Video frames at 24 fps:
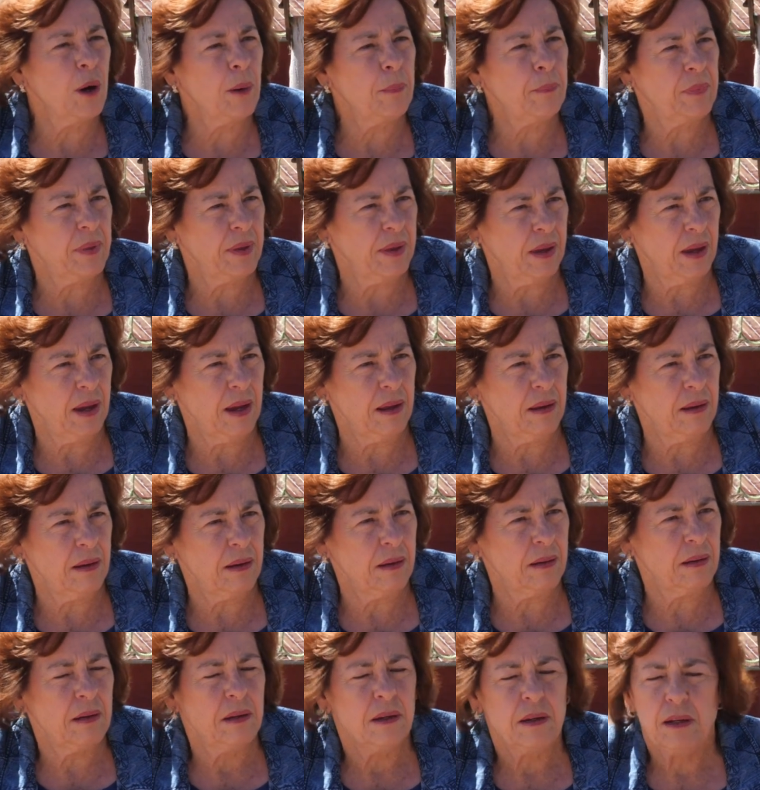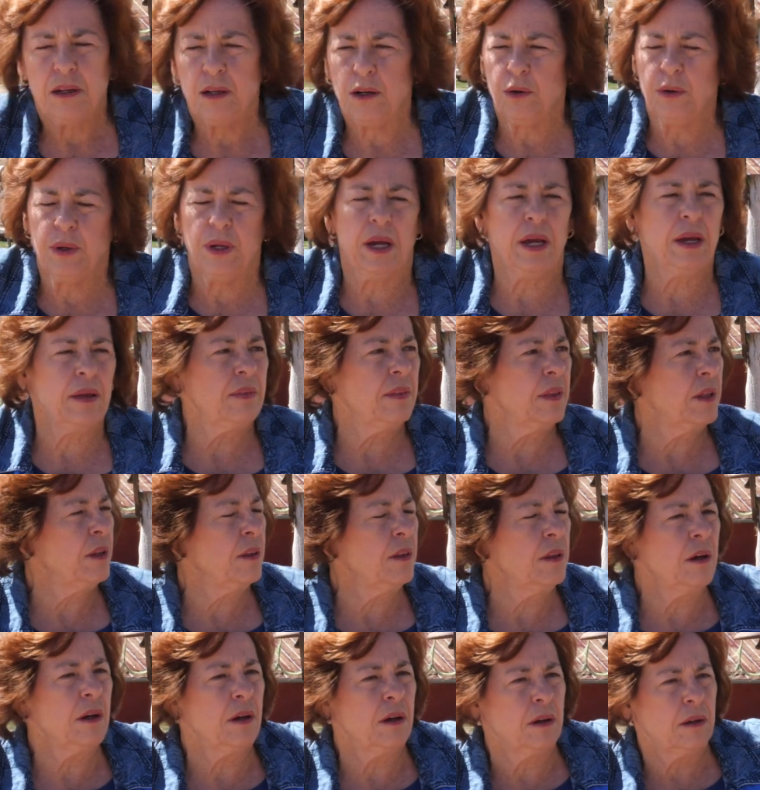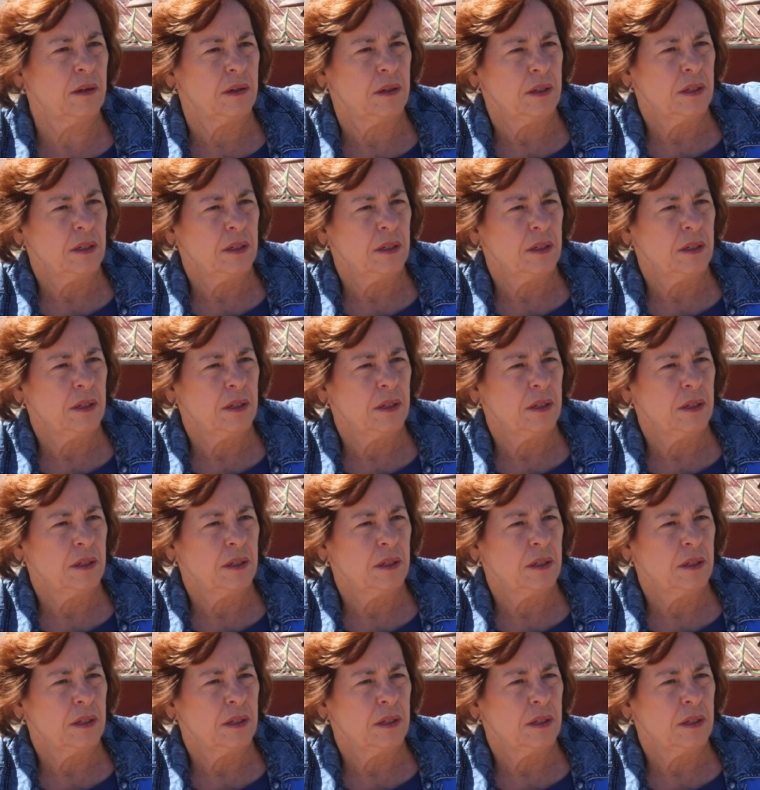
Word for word: up the canyon. Okay. Then the